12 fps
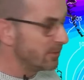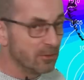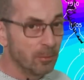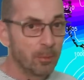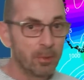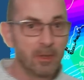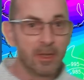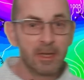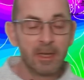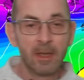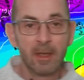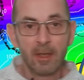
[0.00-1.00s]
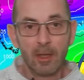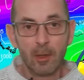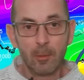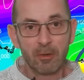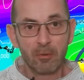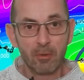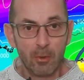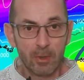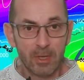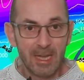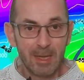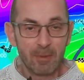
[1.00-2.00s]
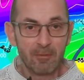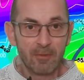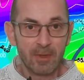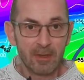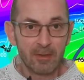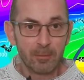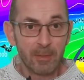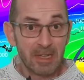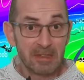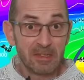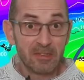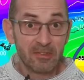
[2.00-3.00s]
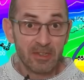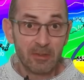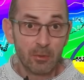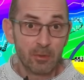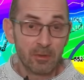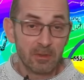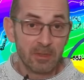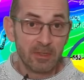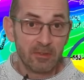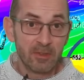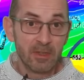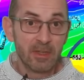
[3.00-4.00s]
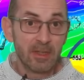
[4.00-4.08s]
to play a bigger role, keeping things mainly settled, at least